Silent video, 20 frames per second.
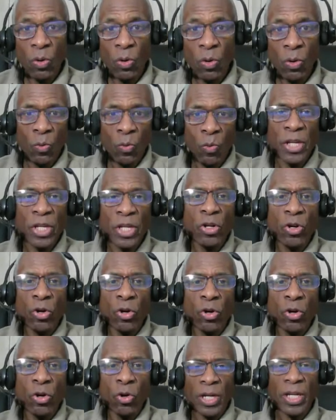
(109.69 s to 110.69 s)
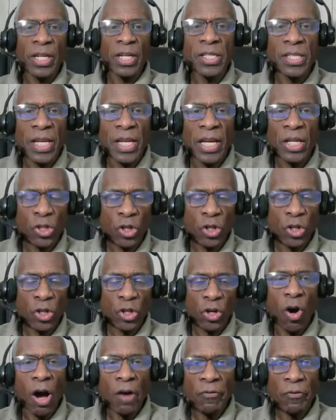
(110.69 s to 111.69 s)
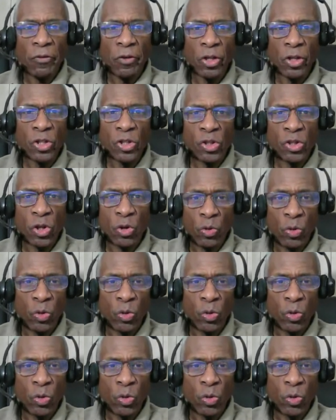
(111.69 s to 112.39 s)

what your organization offers,